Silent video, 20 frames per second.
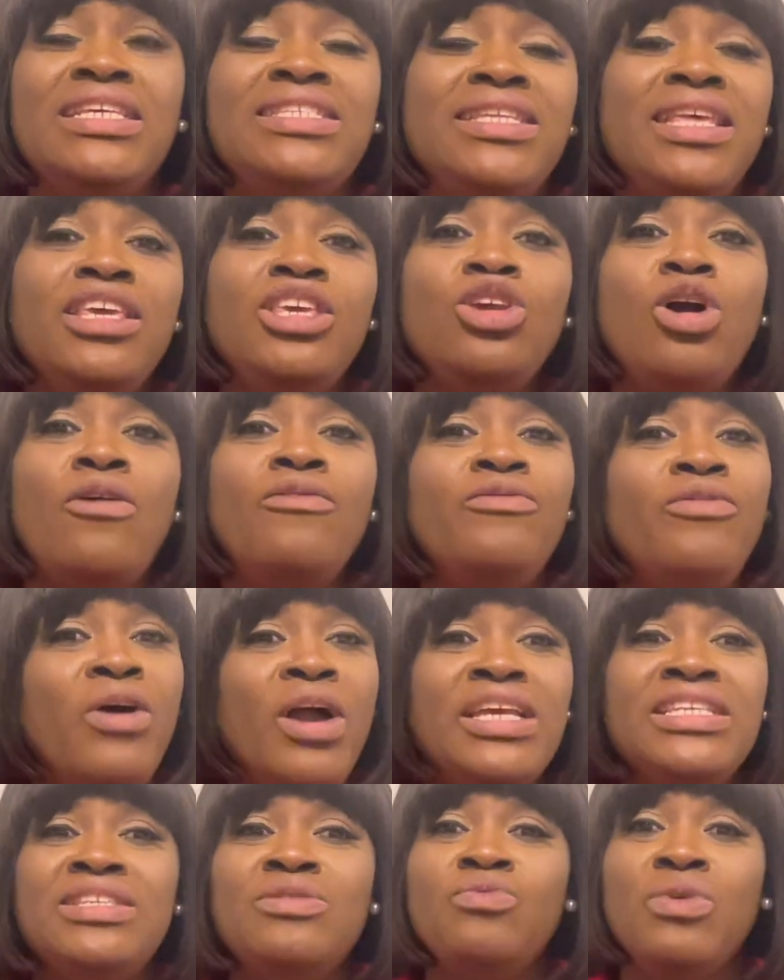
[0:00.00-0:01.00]
See, your
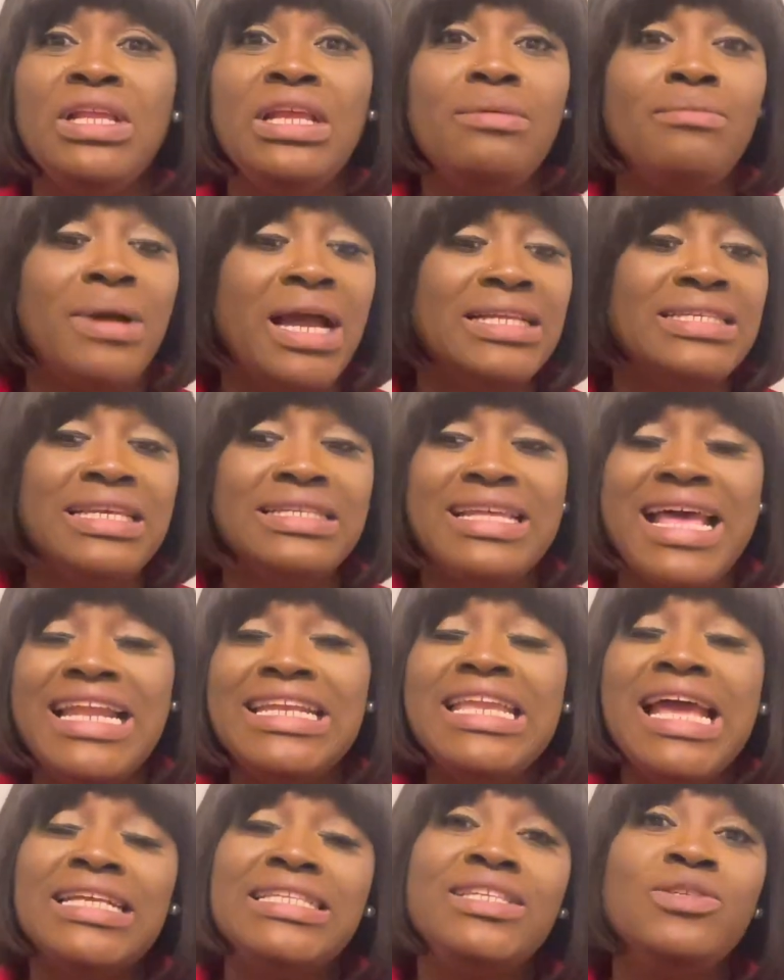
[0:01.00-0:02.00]
voice really matters,
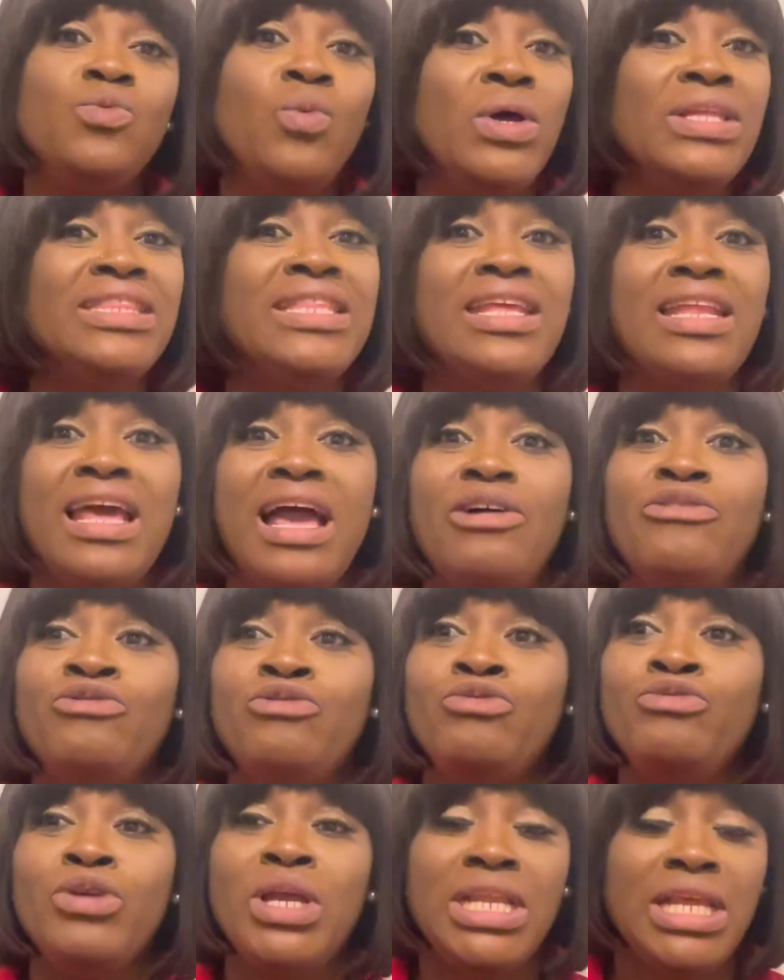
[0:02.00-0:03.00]
and that is one thing that I've
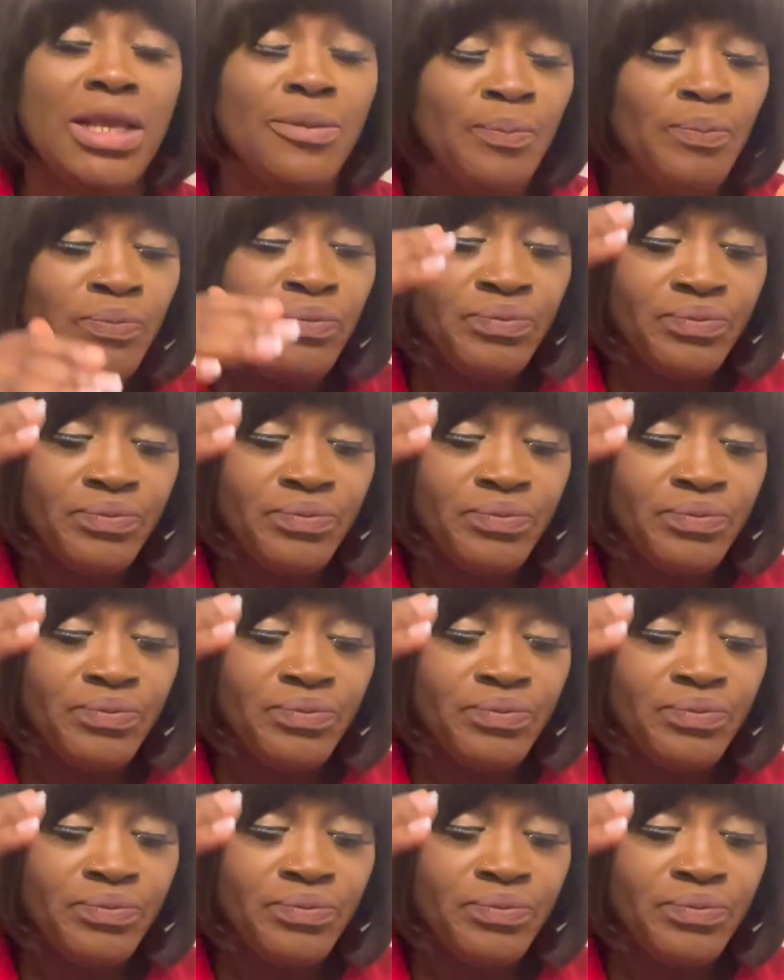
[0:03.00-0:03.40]
really,